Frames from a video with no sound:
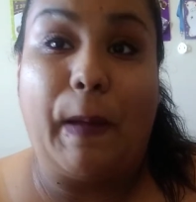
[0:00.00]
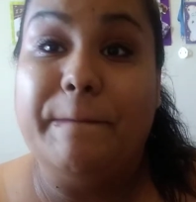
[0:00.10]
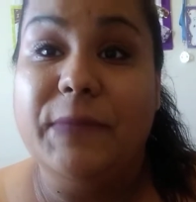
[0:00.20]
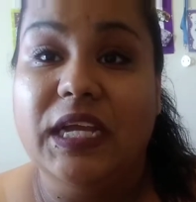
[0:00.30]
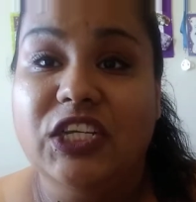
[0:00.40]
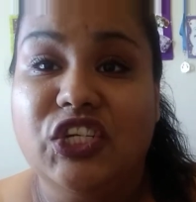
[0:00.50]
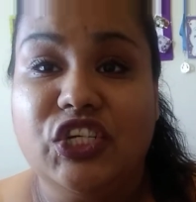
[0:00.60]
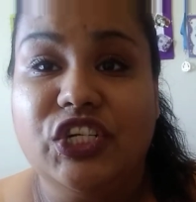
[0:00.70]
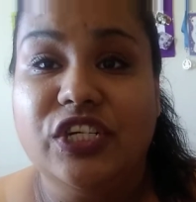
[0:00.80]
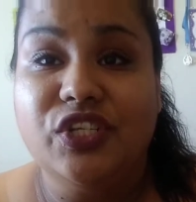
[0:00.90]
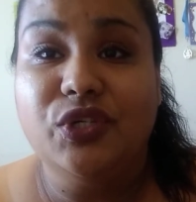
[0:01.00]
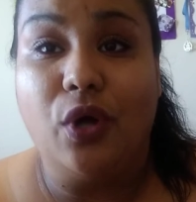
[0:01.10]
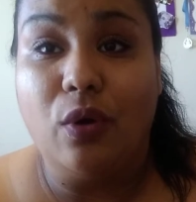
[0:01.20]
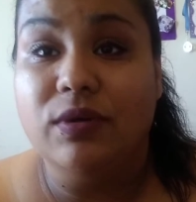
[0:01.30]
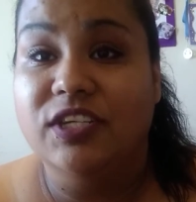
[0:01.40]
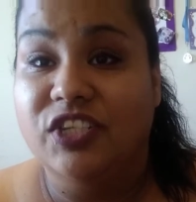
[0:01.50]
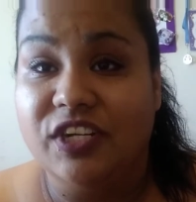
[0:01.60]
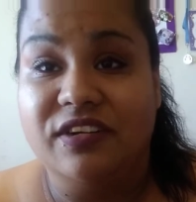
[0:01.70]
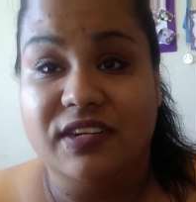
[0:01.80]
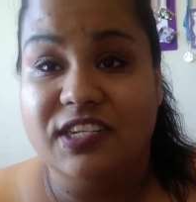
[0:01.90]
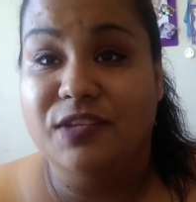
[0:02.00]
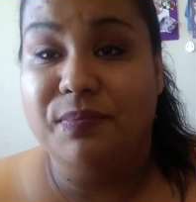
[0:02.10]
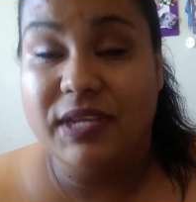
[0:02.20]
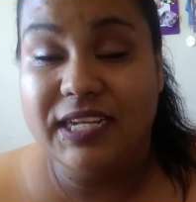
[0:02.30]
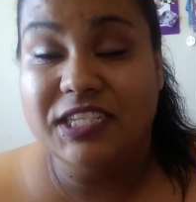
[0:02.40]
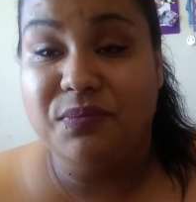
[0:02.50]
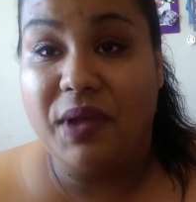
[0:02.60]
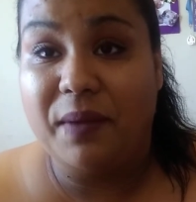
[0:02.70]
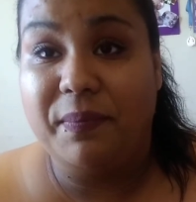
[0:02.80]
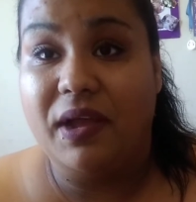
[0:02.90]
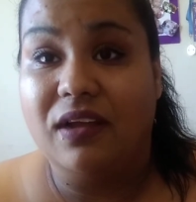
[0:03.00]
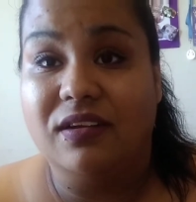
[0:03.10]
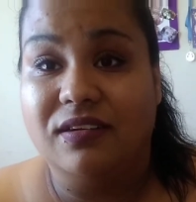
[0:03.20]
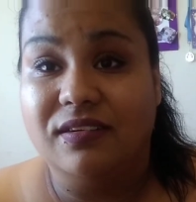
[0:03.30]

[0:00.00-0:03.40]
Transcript: Make sure to always check your kids' backpack.